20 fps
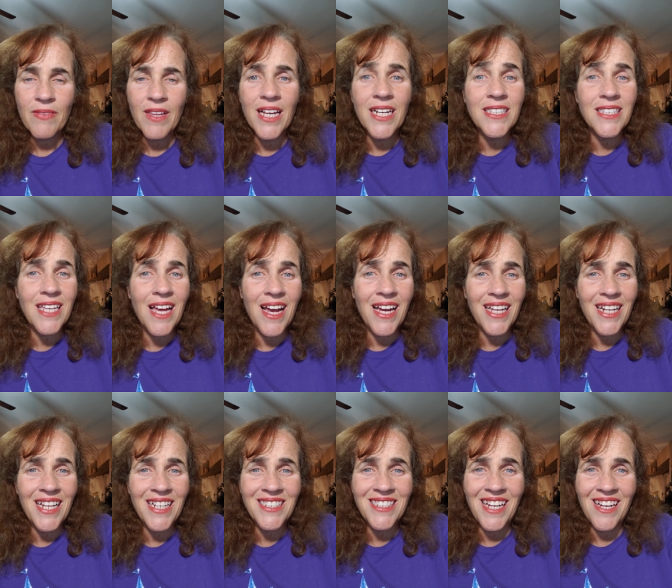It's high
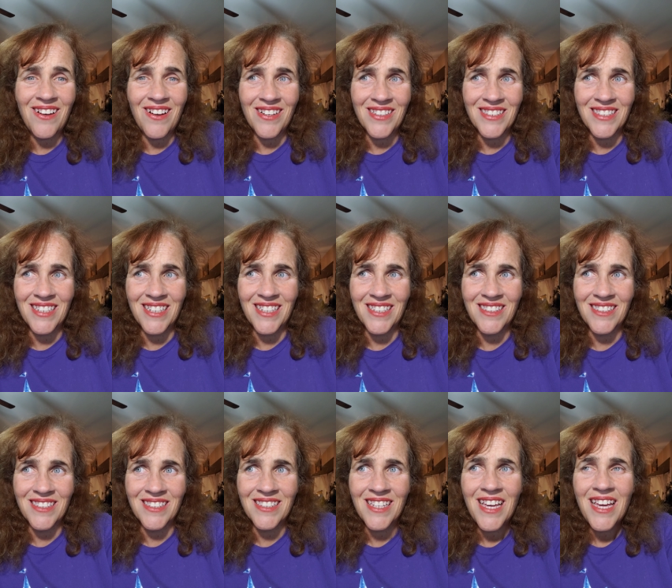in
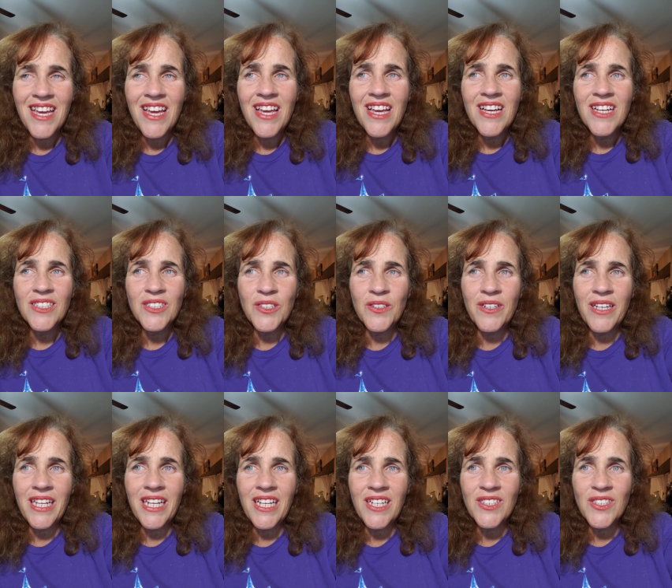antioxidants.
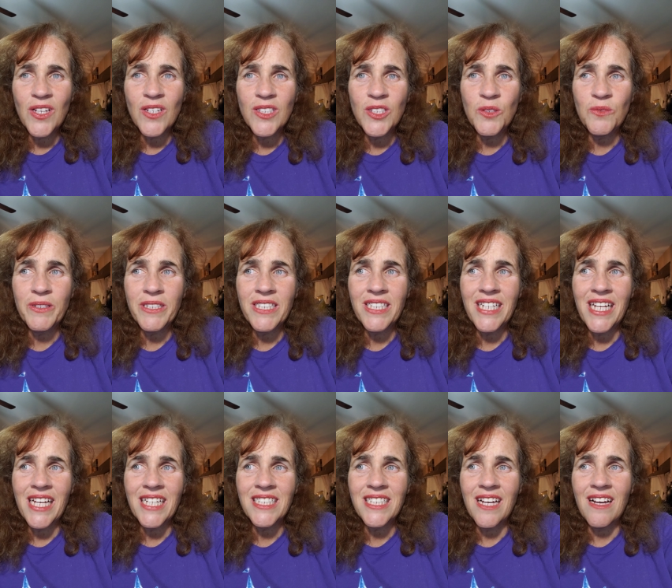Zucchini is also rich in
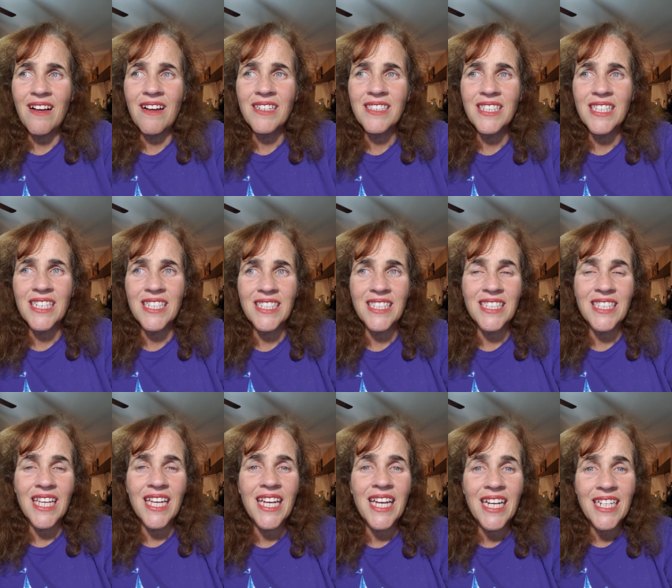
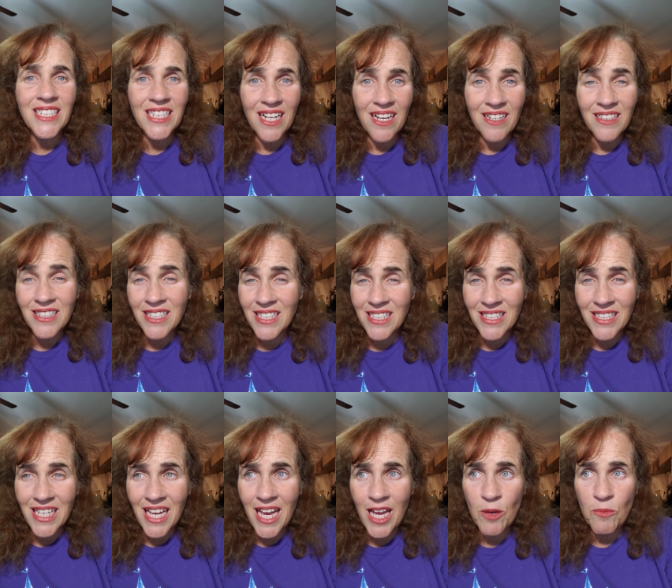antioxidants.
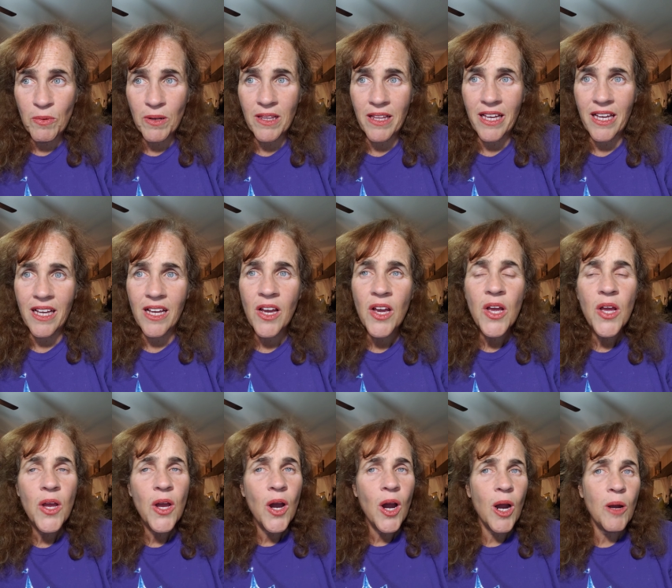Antioxidants, a hyperlink,
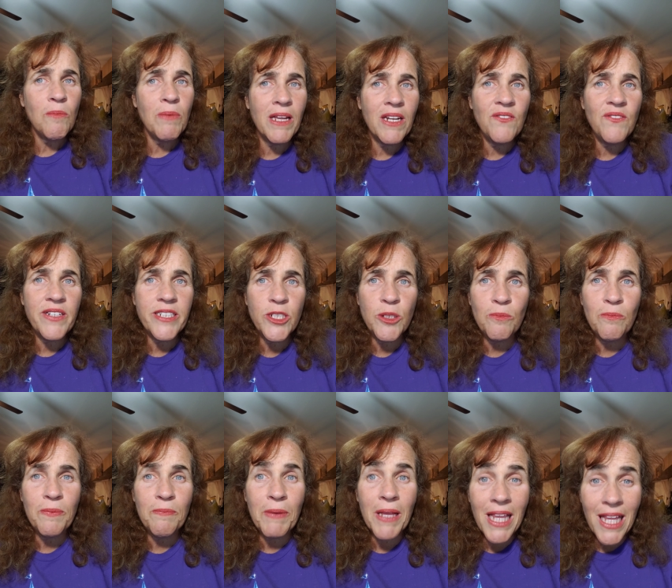are beneficial
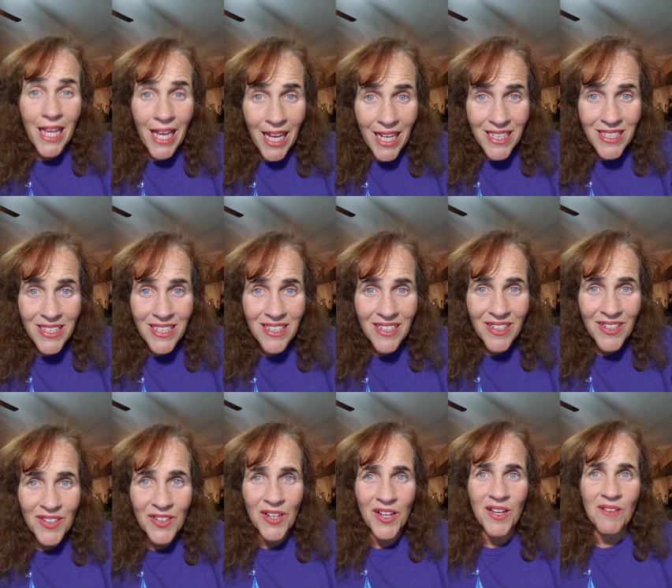plant
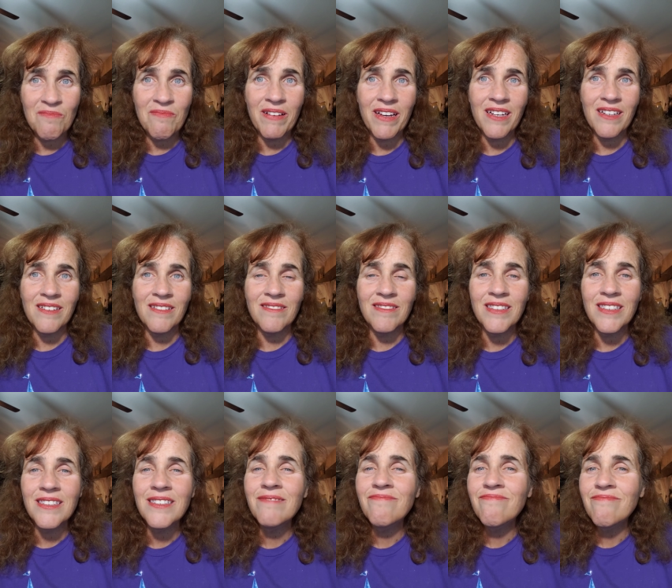
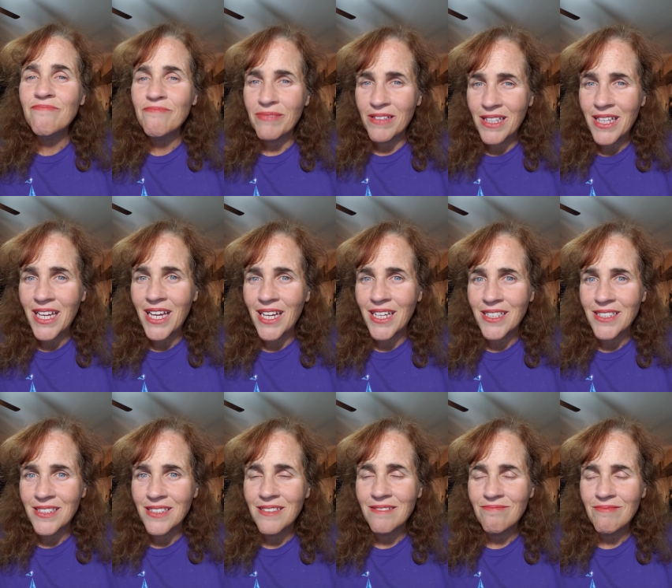compounds.
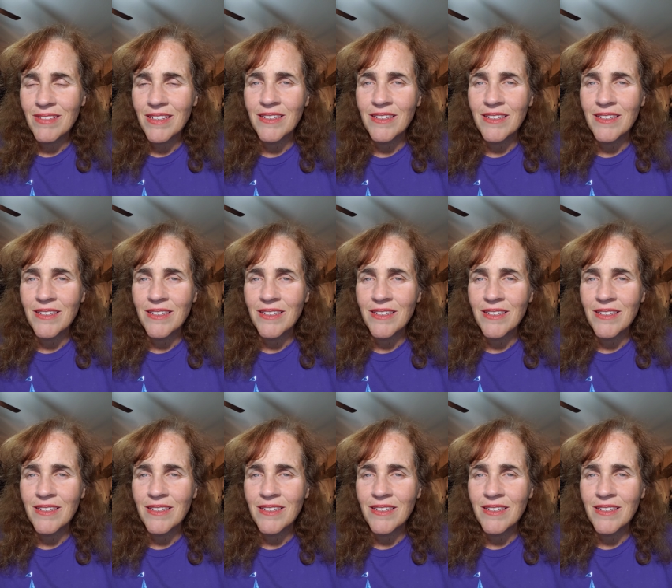Plant